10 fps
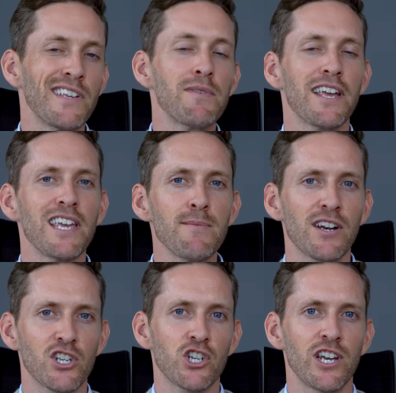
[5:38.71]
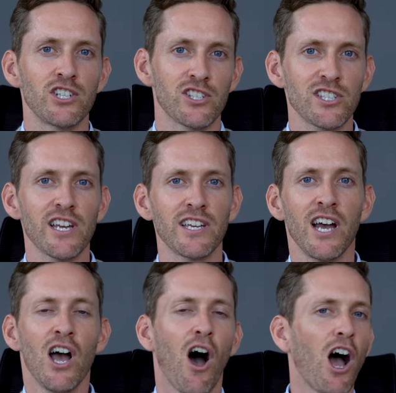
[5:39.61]
or even an email exchange and
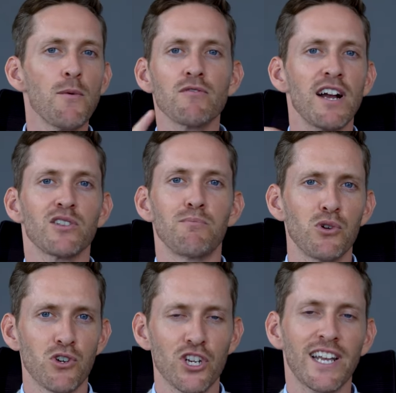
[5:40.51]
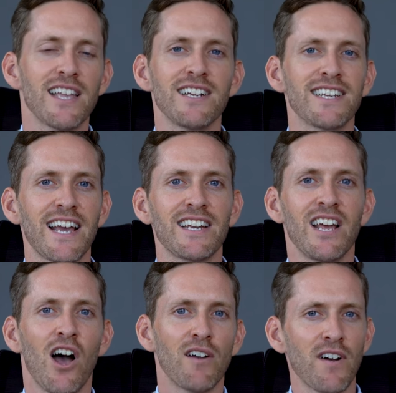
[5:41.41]
say, I went round the bush again and again.